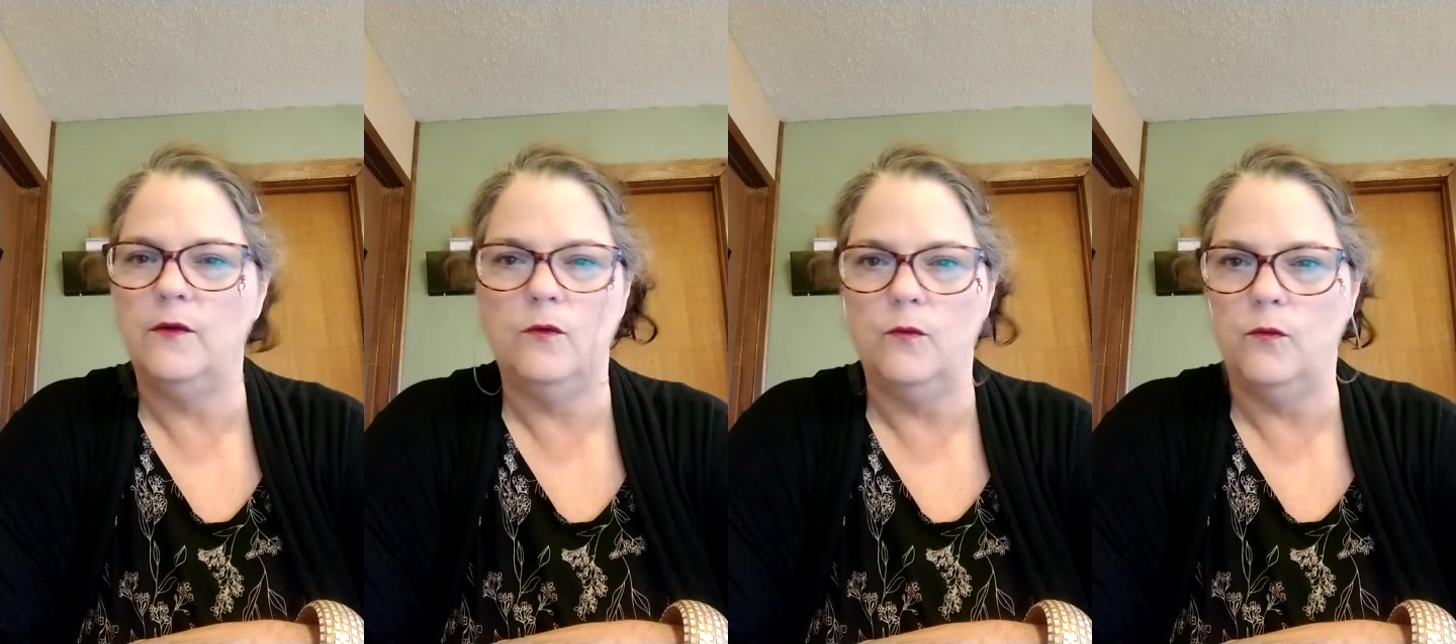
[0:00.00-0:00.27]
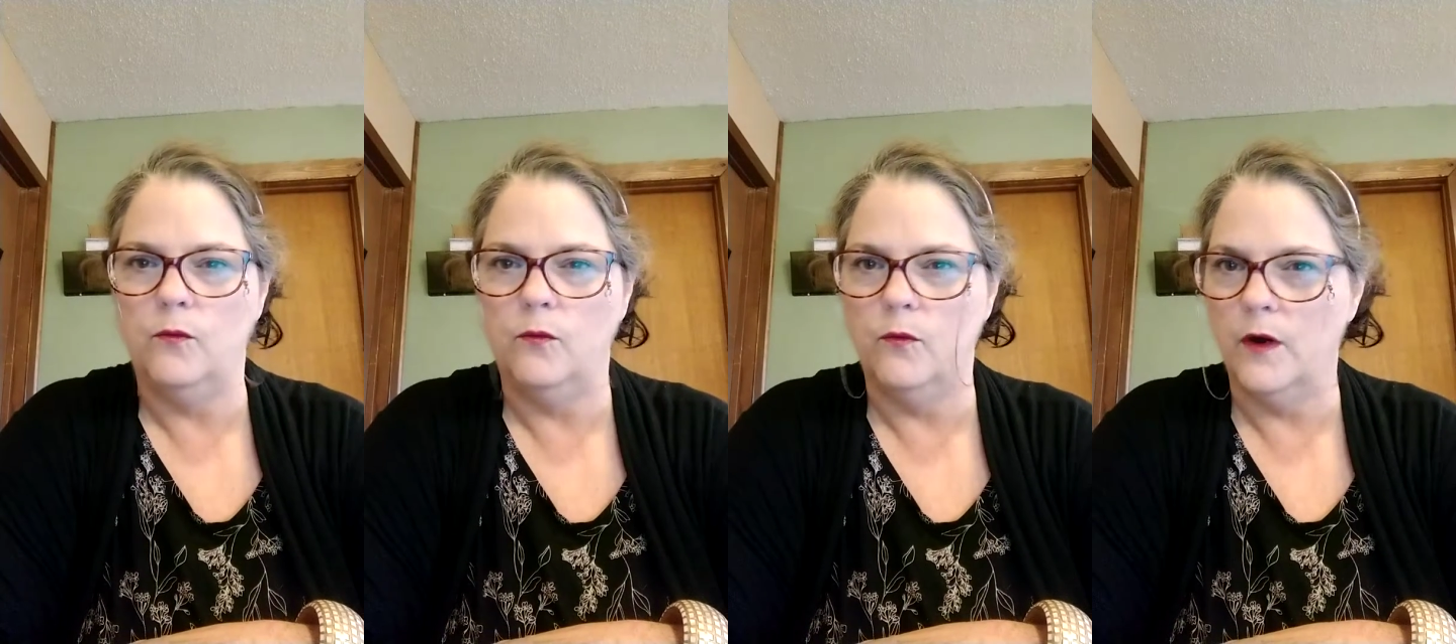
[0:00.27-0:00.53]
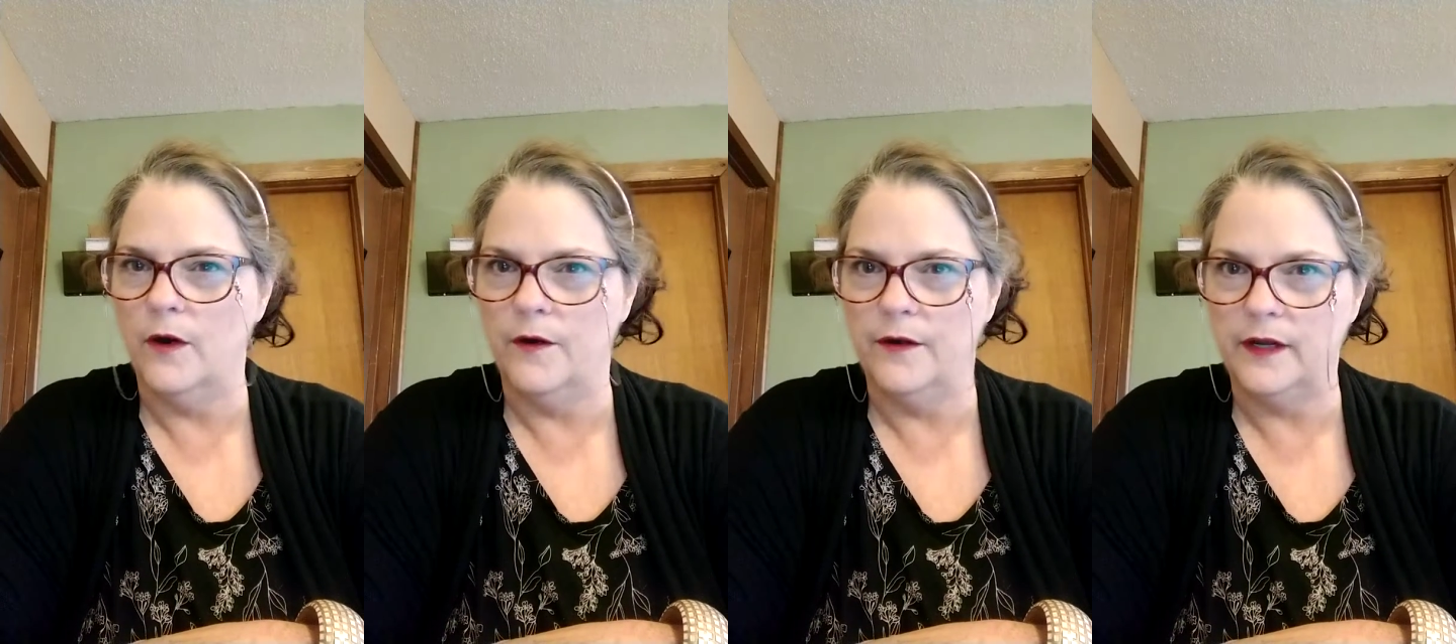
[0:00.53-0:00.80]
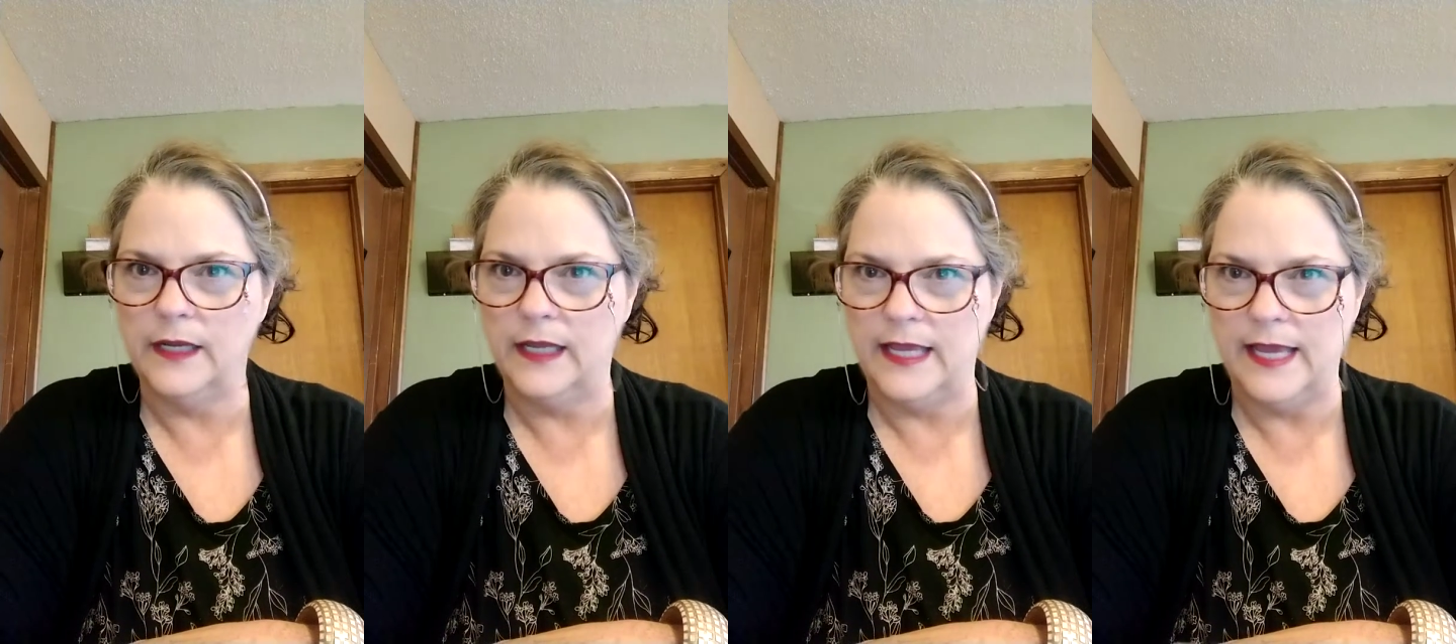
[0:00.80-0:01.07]

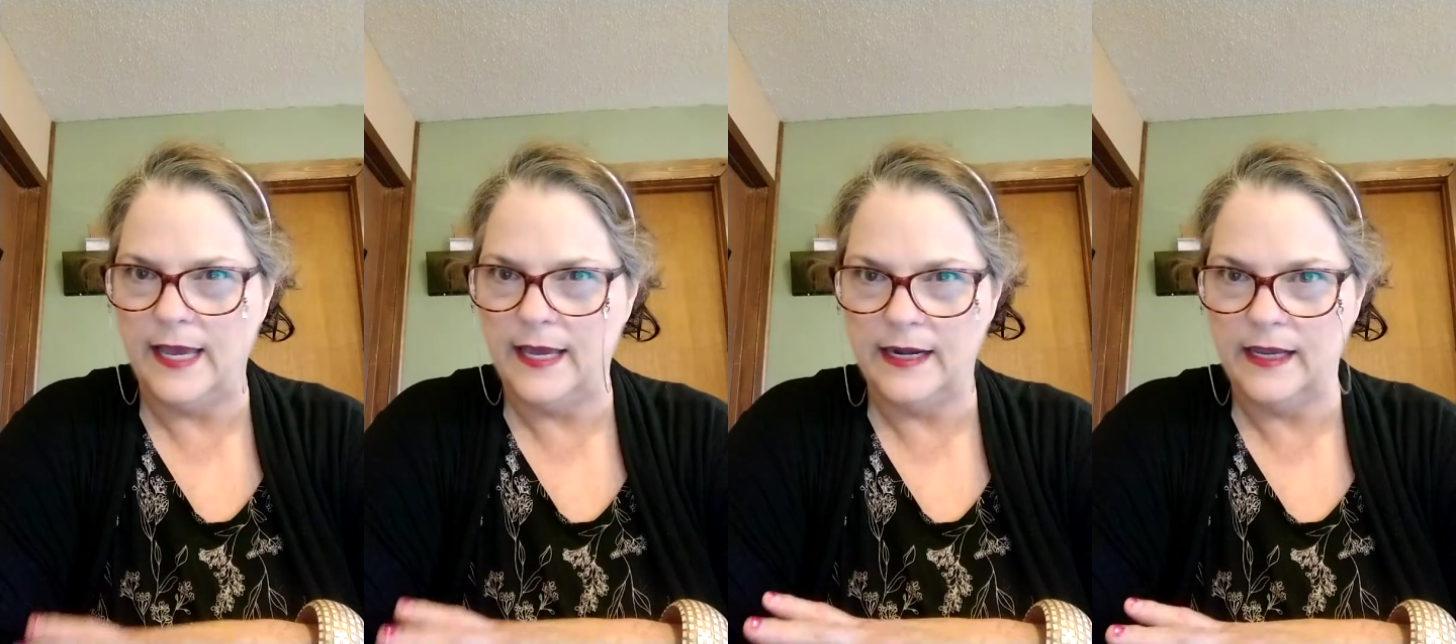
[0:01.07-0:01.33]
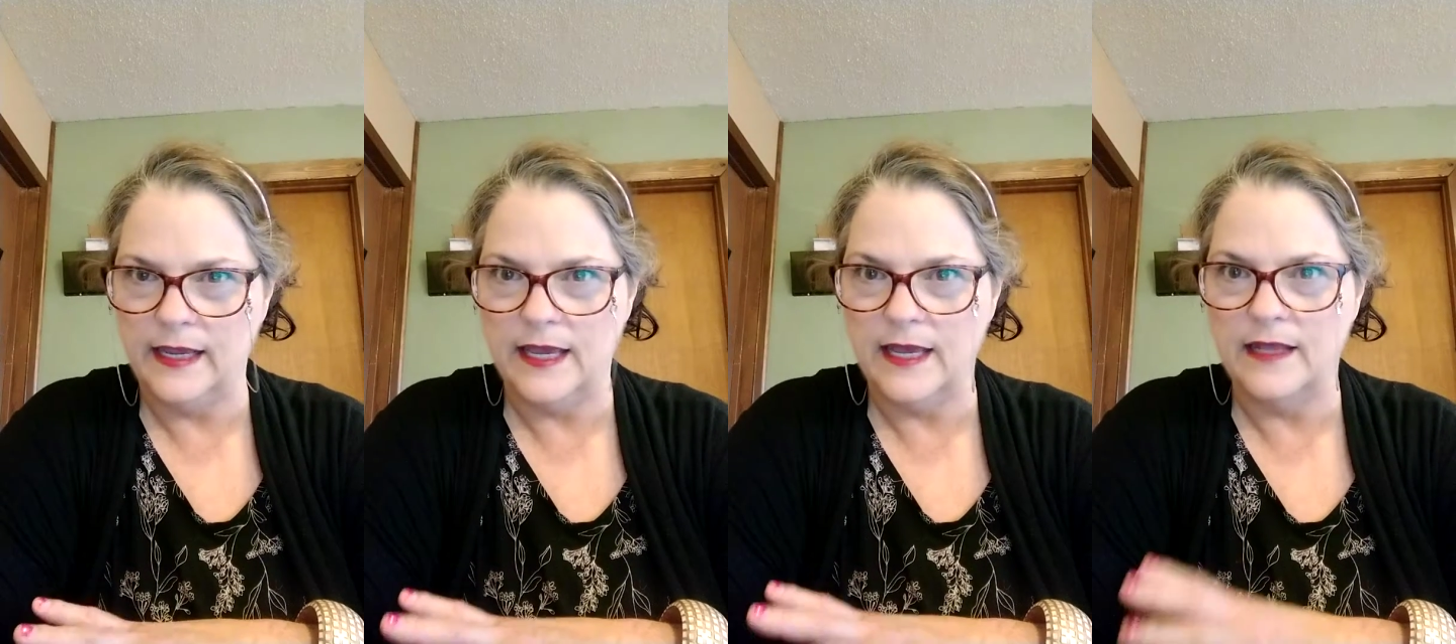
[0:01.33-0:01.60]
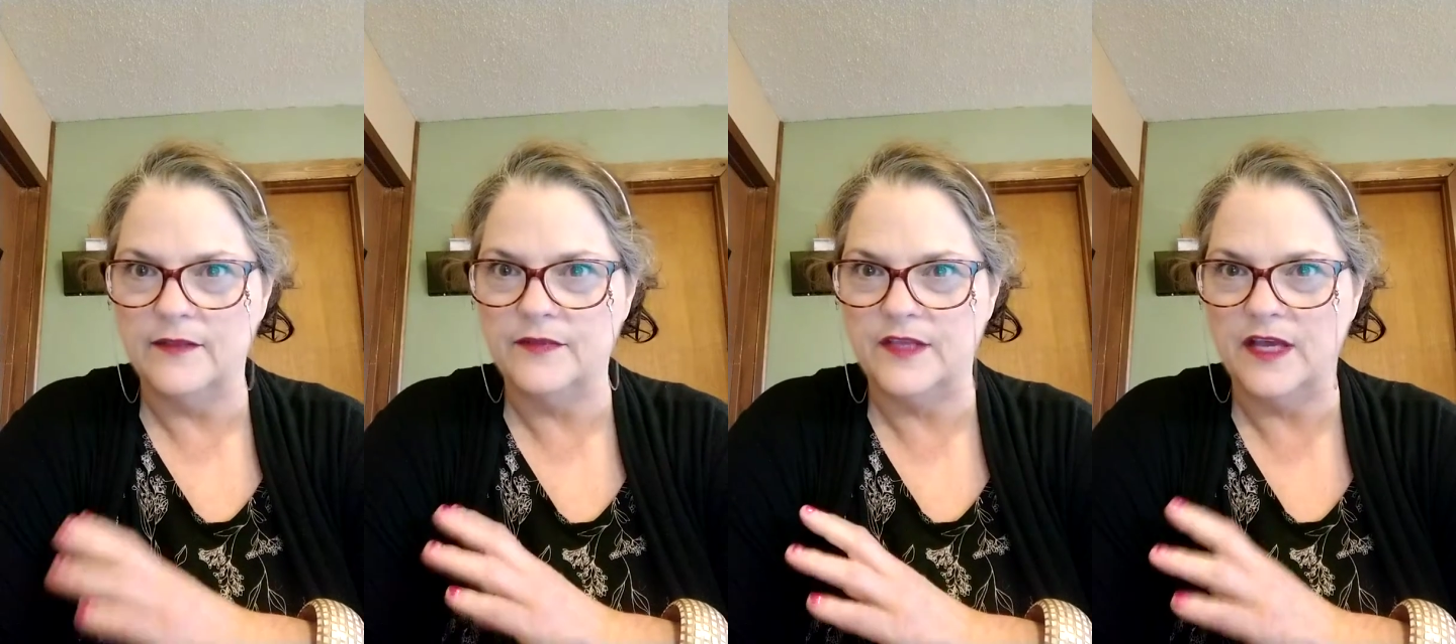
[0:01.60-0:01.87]
weren't getting it,